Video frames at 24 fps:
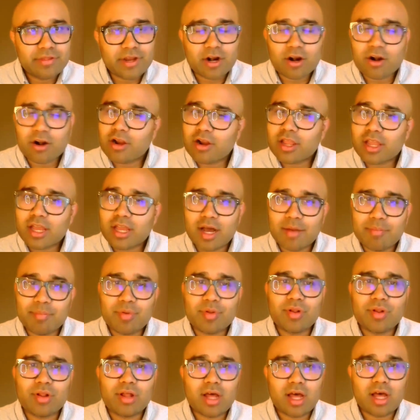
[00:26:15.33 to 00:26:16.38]
There are a
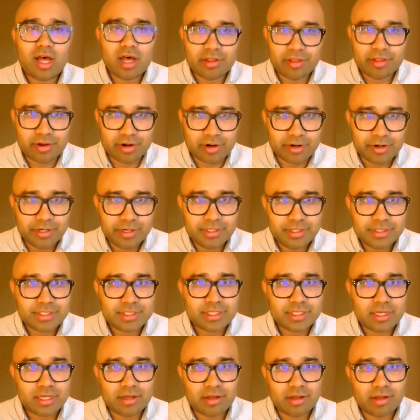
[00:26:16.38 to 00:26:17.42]
couple
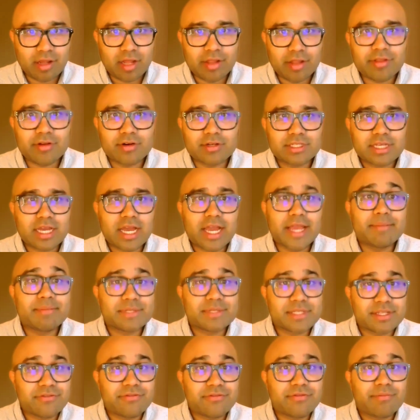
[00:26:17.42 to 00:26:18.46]
others, other
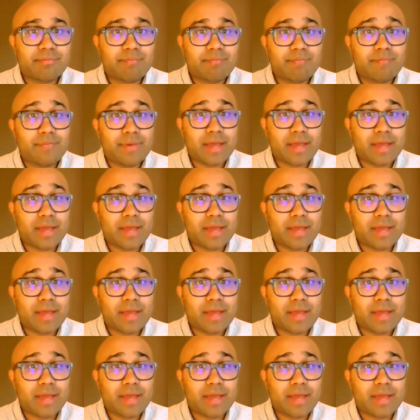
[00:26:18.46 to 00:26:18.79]
types of